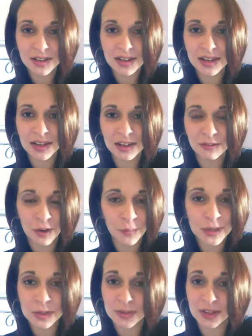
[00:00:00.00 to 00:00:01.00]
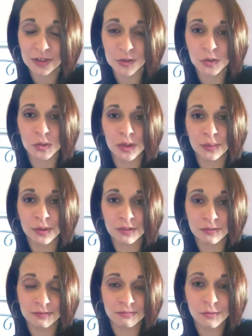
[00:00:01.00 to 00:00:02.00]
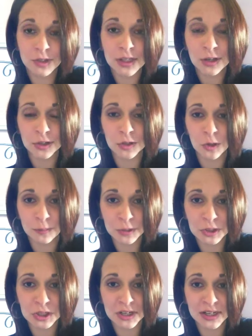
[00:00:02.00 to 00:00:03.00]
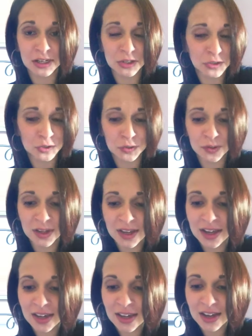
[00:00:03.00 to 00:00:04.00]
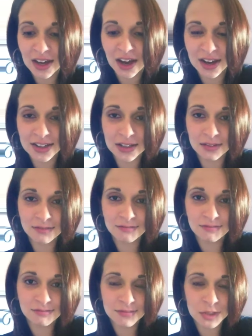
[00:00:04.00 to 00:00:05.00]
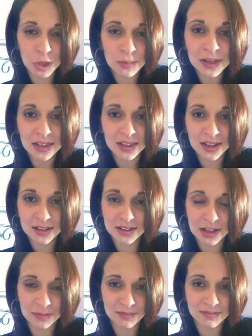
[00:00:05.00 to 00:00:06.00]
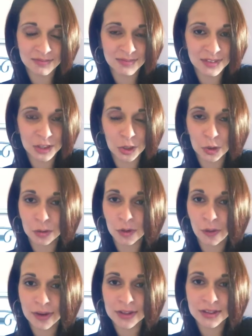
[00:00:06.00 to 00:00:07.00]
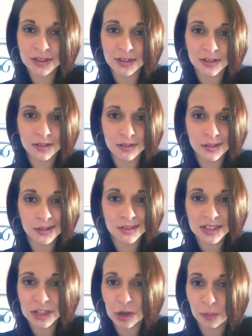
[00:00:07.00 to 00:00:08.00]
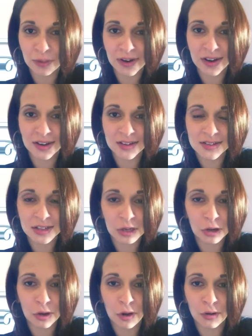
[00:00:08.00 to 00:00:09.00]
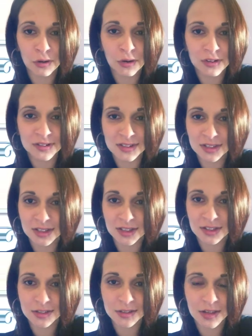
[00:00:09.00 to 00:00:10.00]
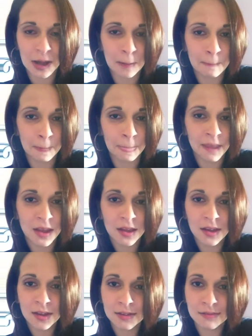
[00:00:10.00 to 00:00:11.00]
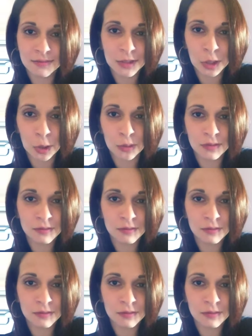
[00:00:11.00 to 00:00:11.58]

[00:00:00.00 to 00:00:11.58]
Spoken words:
if I went to another school I would have really gotten an opportunity to do. I did so many things, you know, going to the Sydney Opera House and choral concerts, you know,